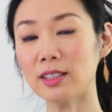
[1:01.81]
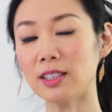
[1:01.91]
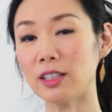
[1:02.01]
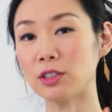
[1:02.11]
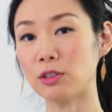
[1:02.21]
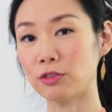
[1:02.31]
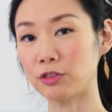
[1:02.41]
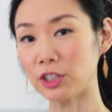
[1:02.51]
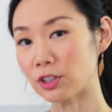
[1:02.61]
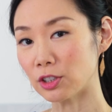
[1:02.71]
this in your
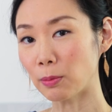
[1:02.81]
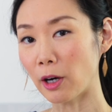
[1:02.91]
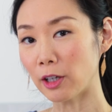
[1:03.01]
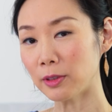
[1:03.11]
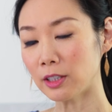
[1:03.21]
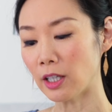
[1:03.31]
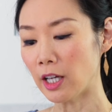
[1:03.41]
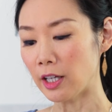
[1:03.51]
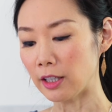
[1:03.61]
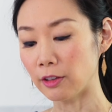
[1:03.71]
freezer department
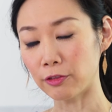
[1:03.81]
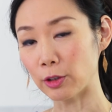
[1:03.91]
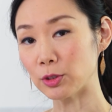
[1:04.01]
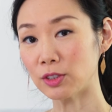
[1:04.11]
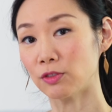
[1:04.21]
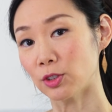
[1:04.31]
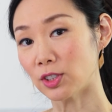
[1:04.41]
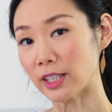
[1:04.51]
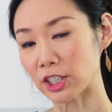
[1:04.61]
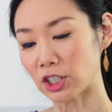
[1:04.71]
in the frozen food
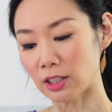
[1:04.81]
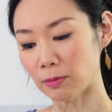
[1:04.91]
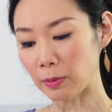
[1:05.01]
section,